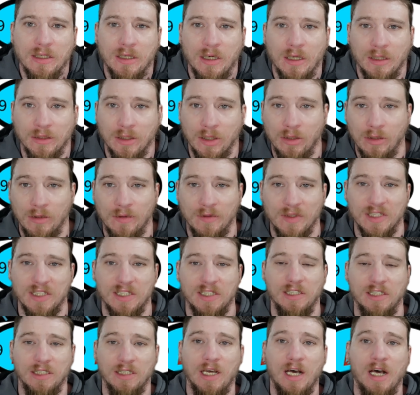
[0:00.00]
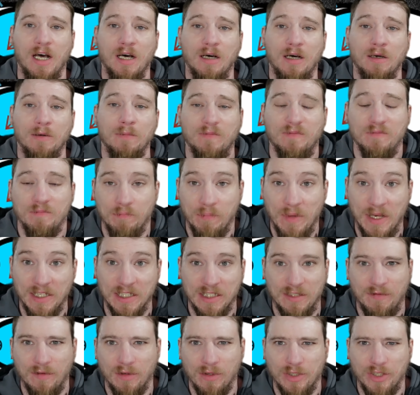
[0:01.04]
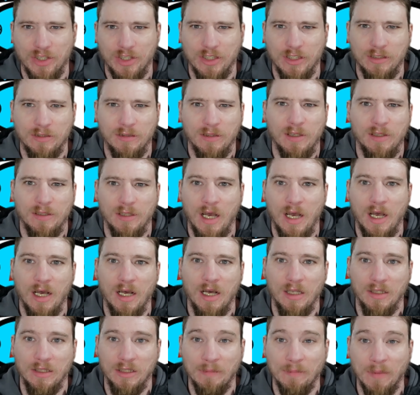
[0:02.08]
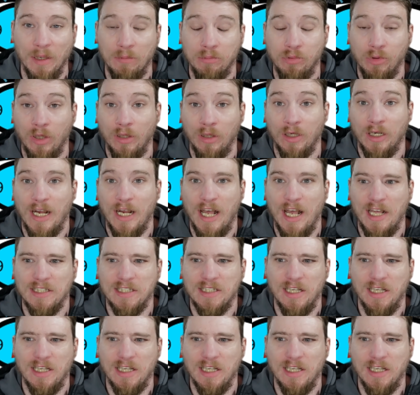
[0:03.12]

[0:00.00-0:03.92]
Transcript: although it was the men's version that my brother has.